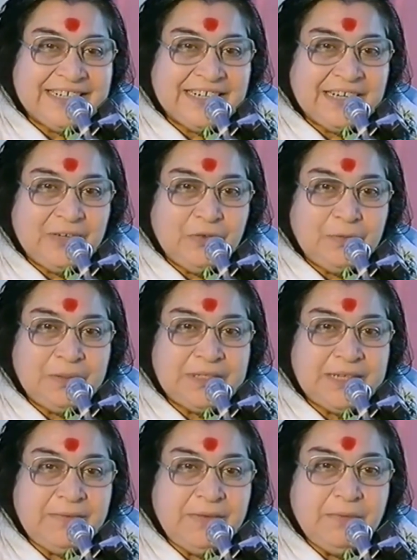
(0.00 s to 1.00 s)
And you'll be
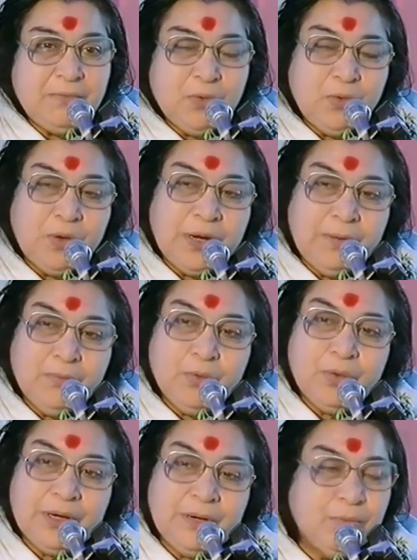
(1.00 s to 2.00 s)
saving more and
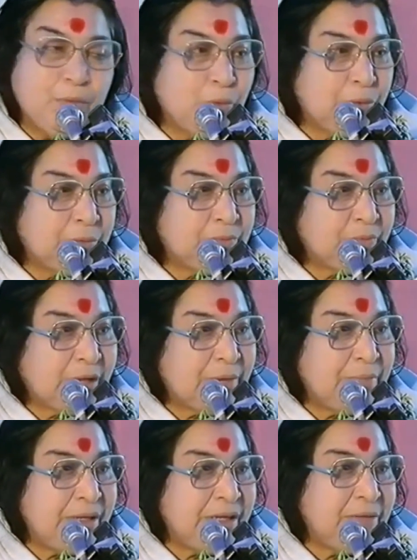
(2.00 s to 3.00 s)
more and more and
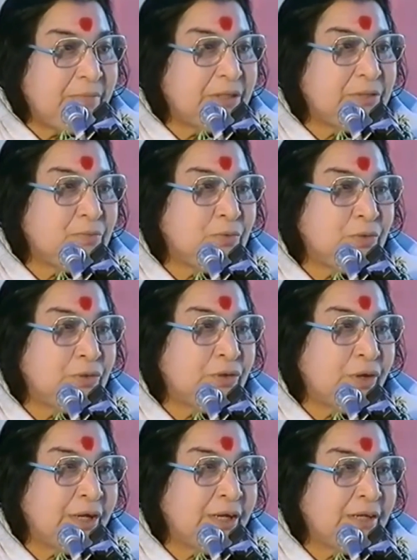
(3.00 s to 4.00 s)
bringing much more
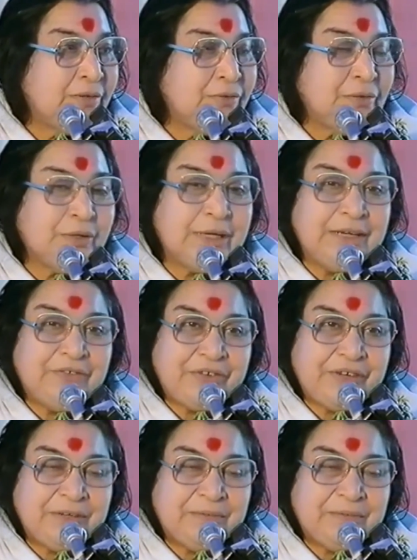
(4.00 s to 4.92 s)
joy to your country.